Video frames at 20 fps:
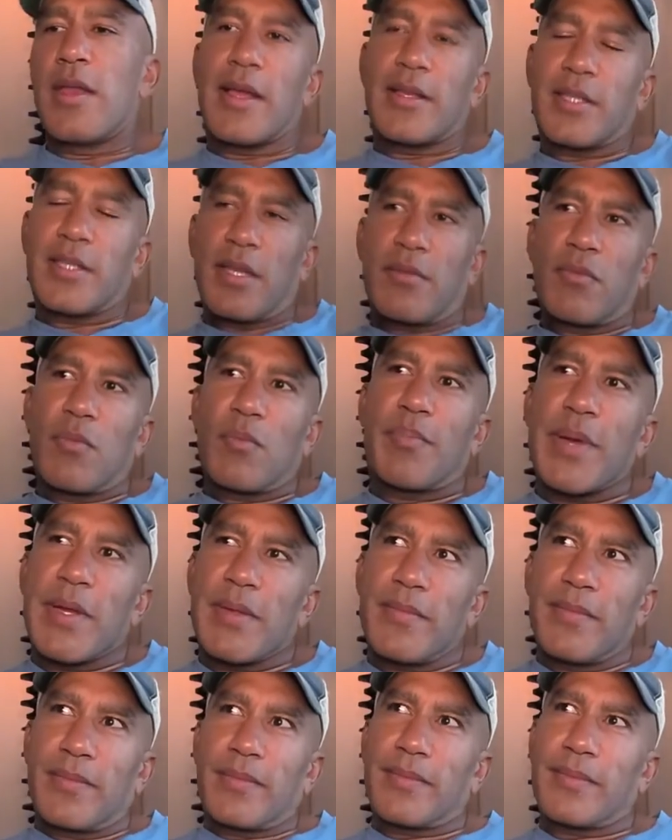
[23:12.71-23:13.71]
And I said,
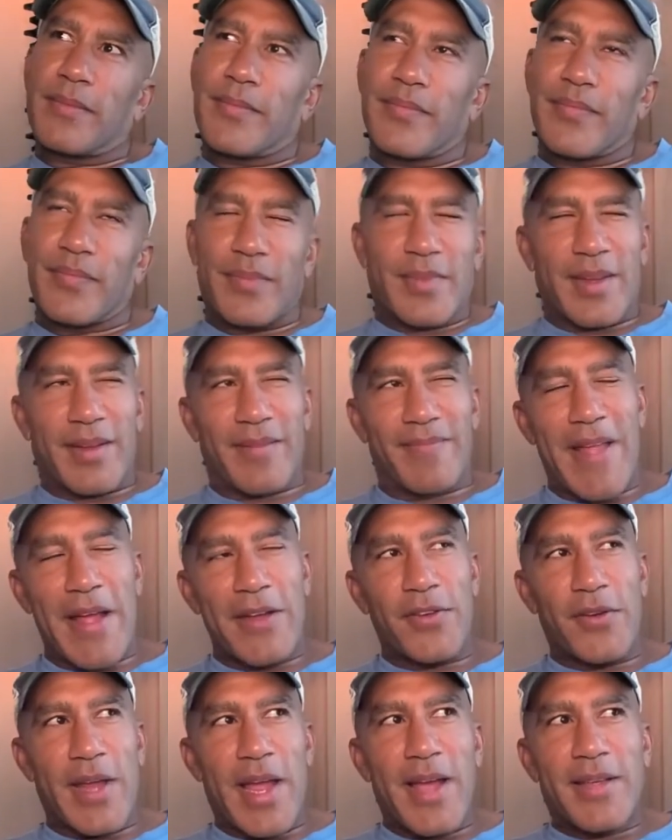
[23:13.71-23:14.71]
but
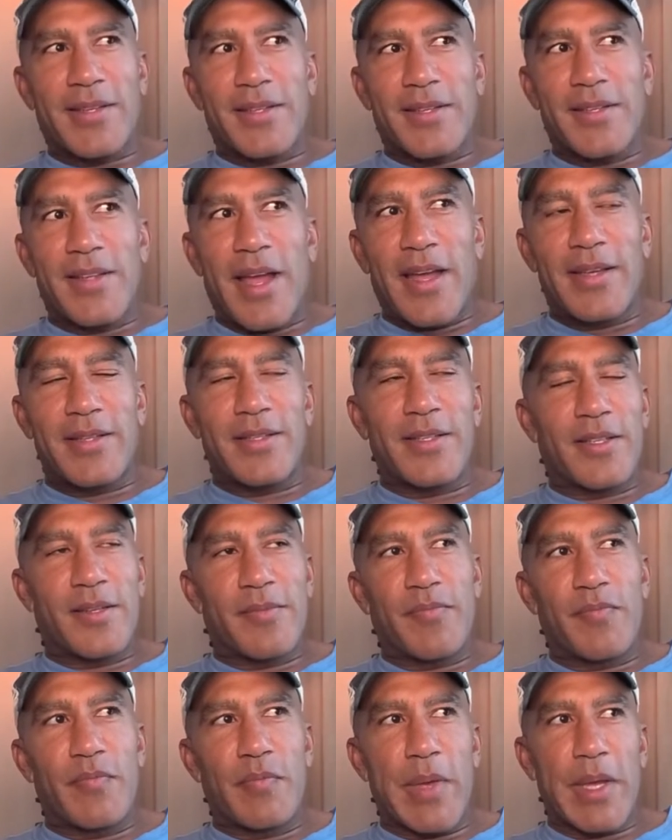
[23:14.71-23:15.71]
natural gas is nice; it's
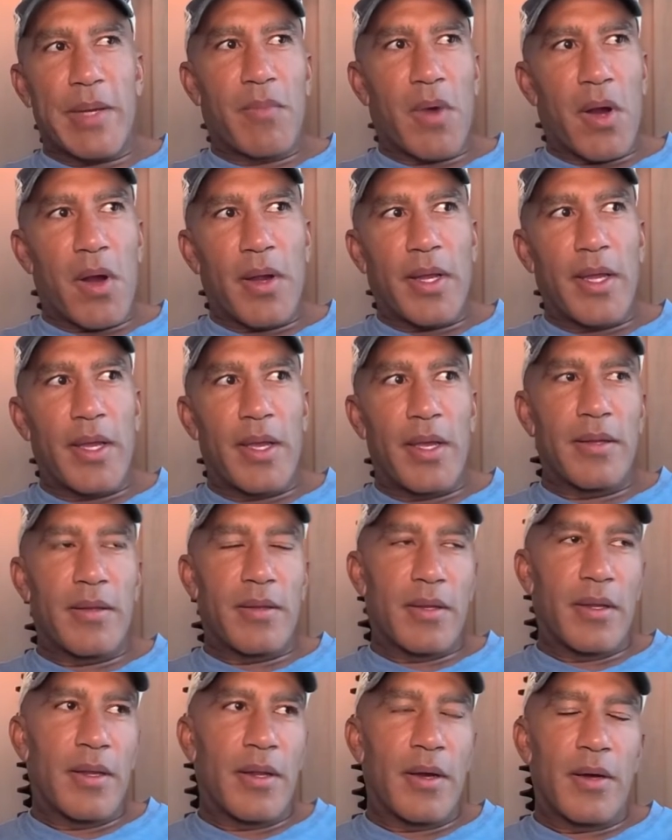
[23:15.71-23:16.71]
a big
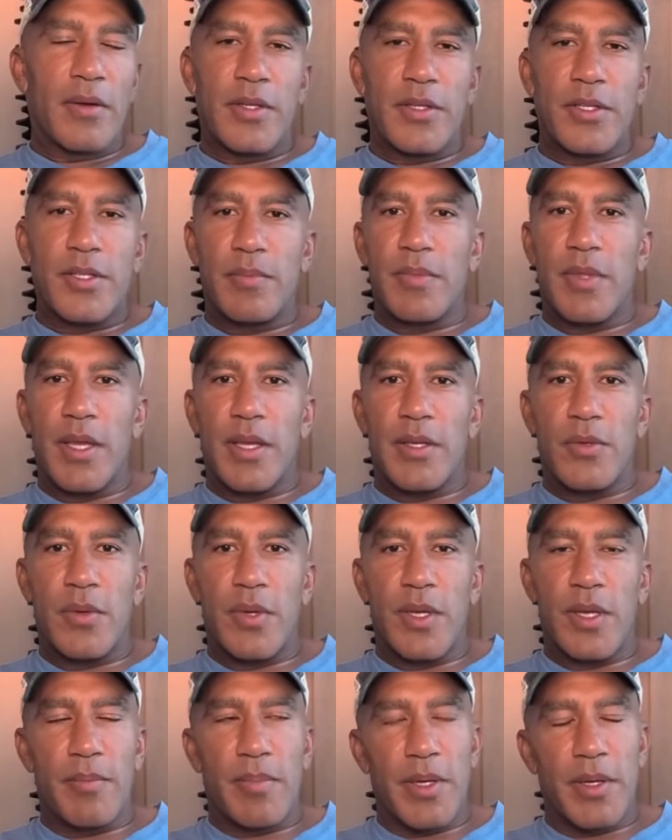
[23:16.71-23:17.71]
market. You know, there's some things
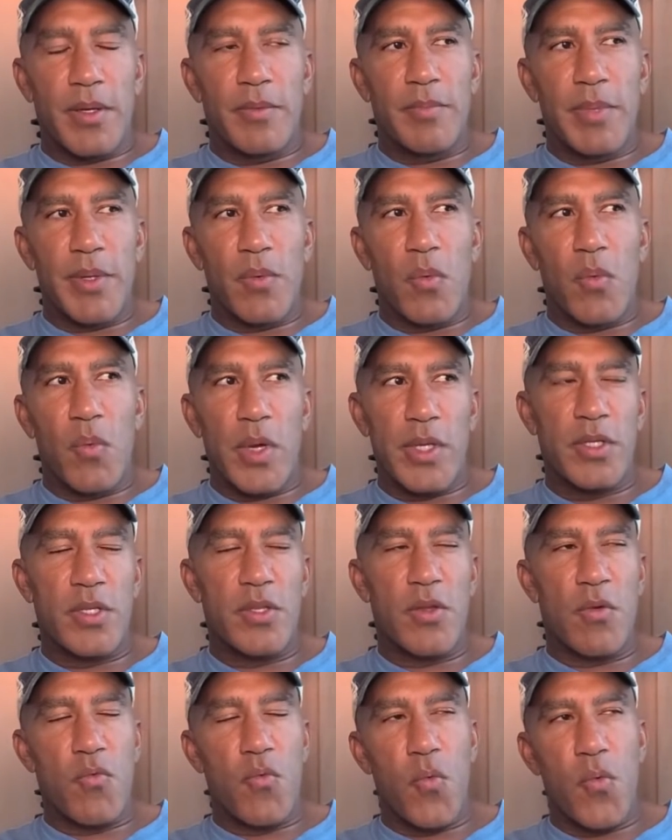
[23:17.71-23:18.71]
we can build, but
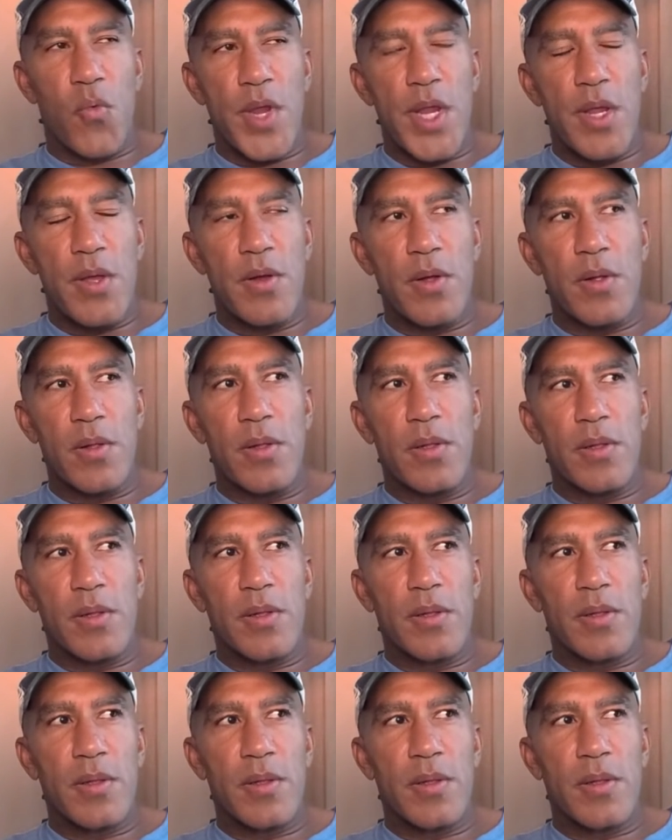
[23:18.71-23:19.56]
what's the real?